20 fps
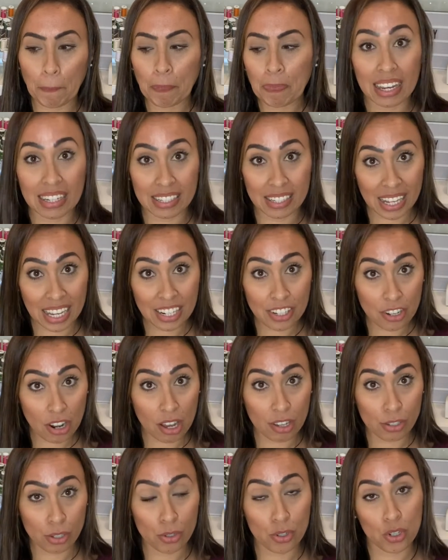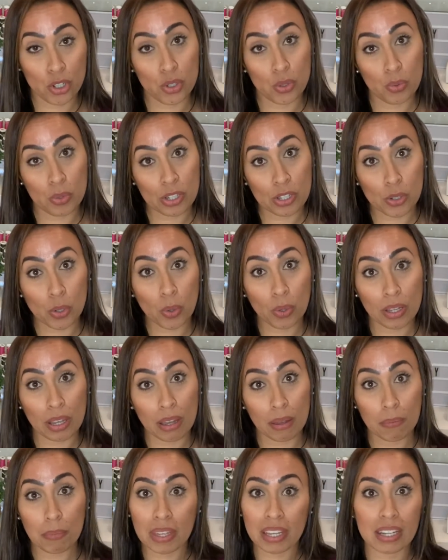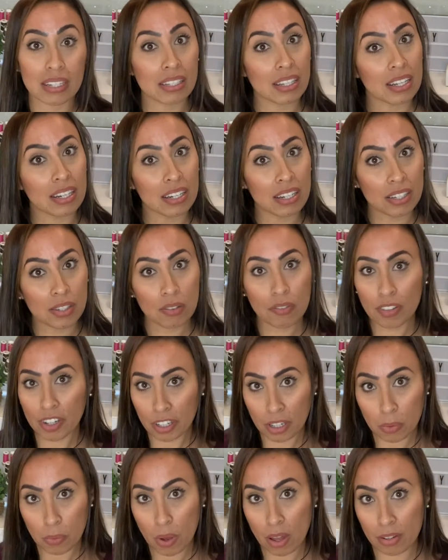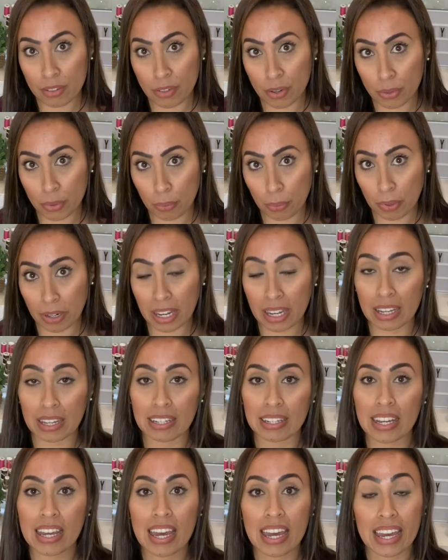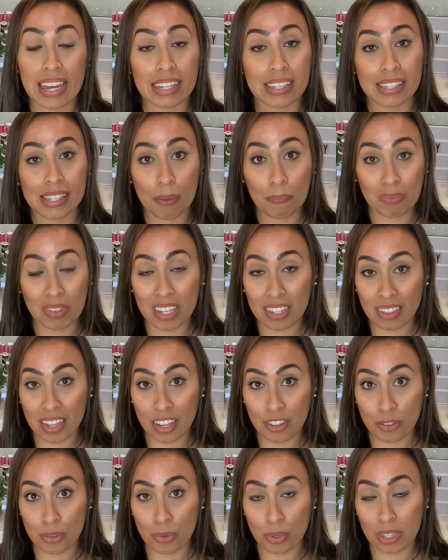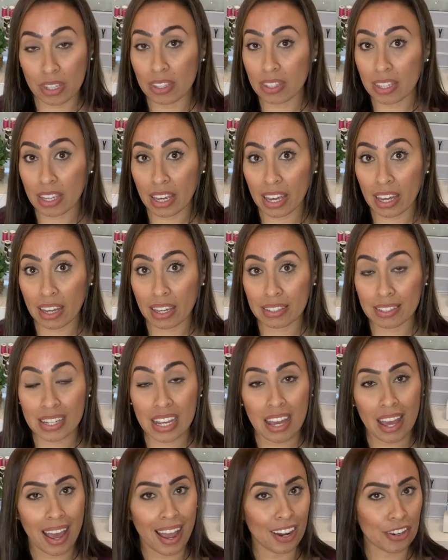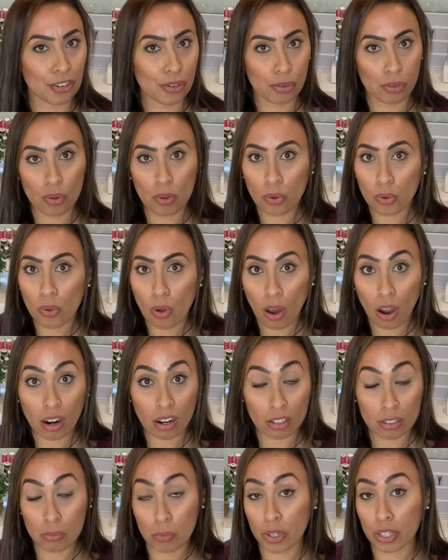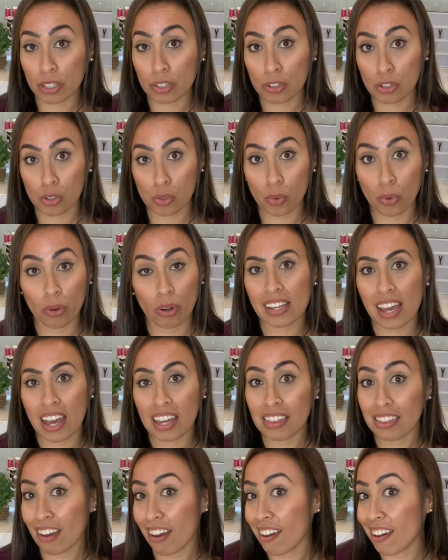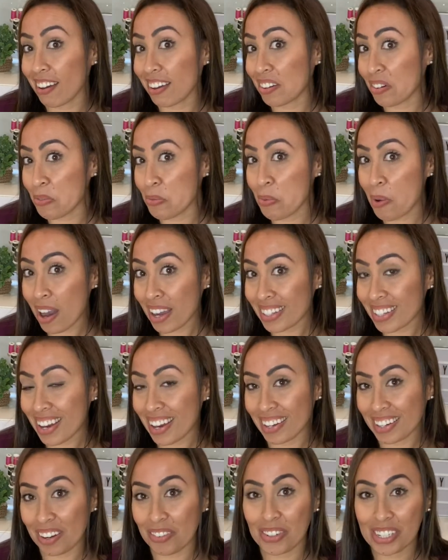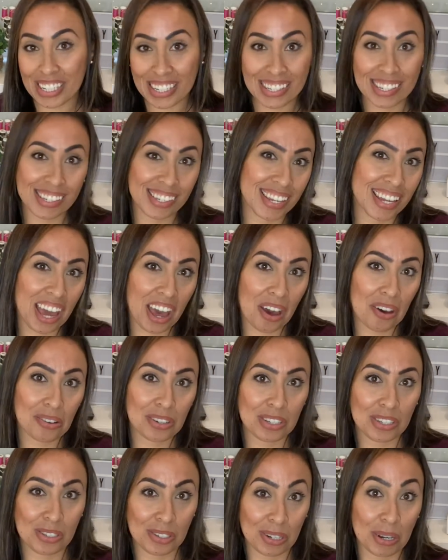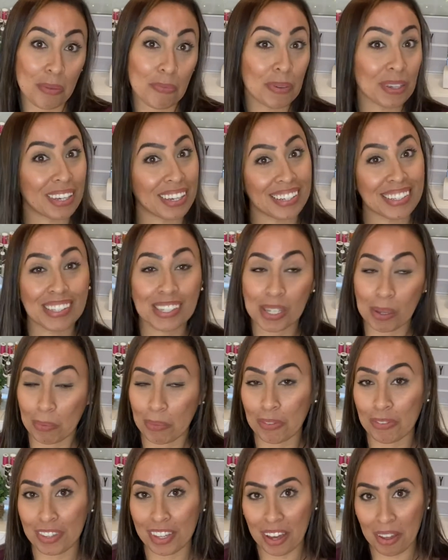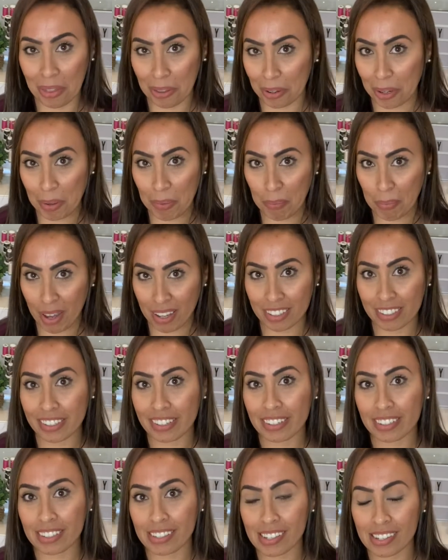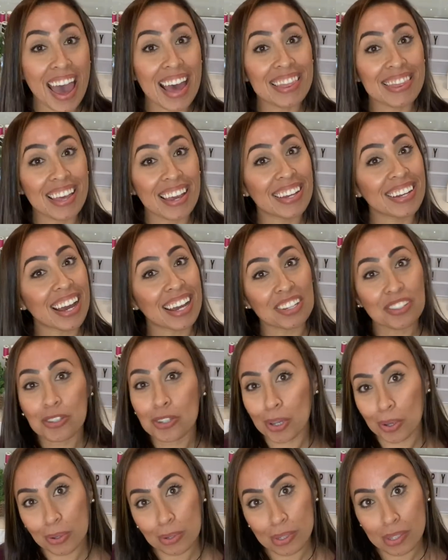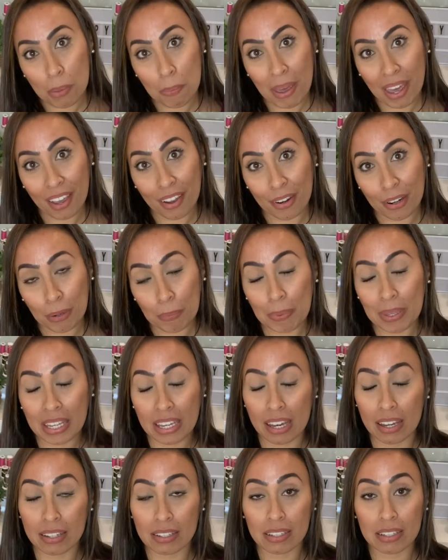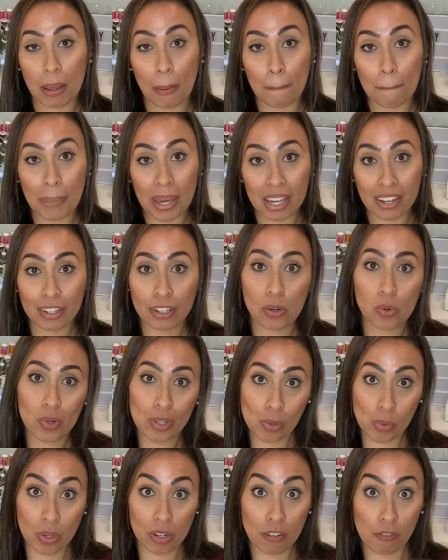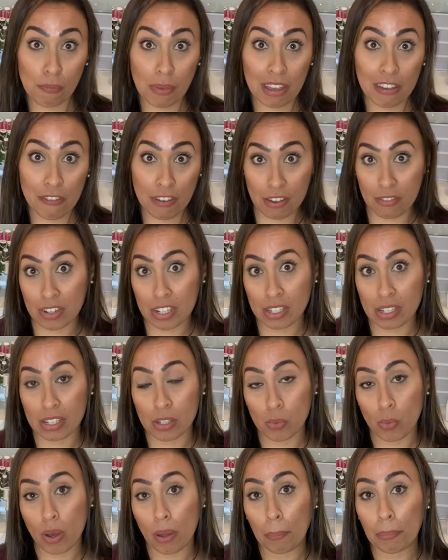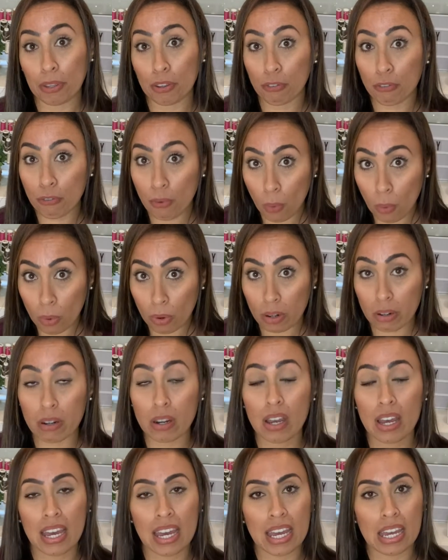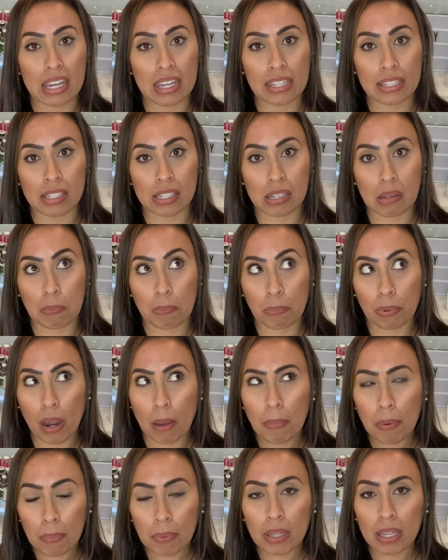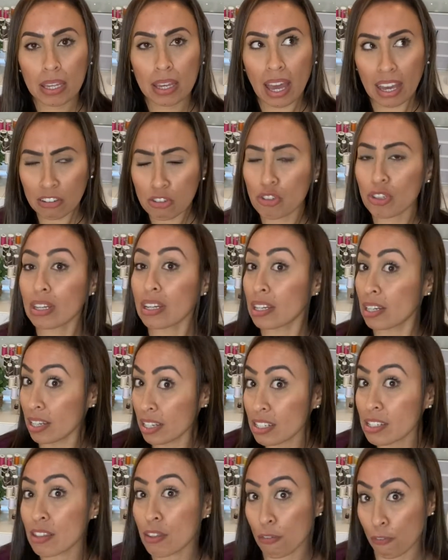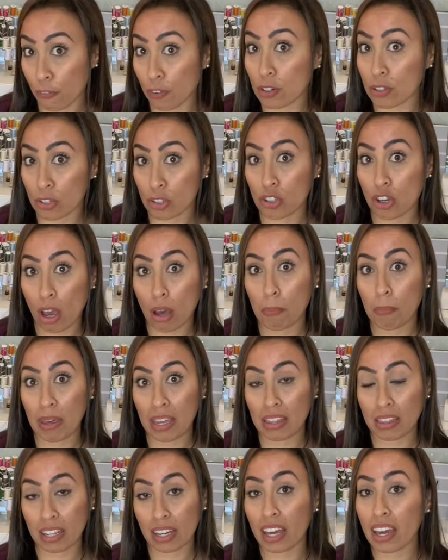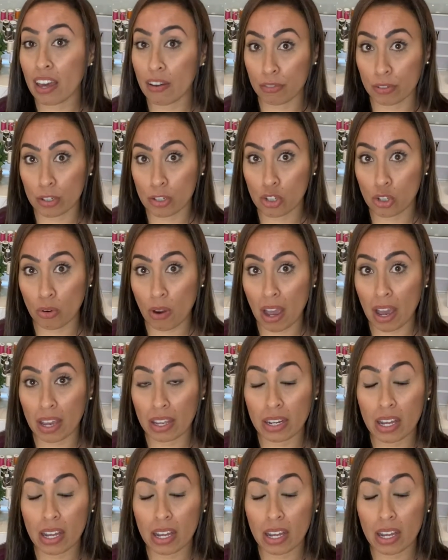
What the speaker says: I decided to also choose Rust-Oleum because it is a very well-known brand. It's something that you can get at your local hardware store. I thought, why not? I wanted to see how it stood up against some of the other competitors. And then I chose the Behr because Behr was one of my favorites as well before. It's probably, actually it is the first chalk paint that I ever tried.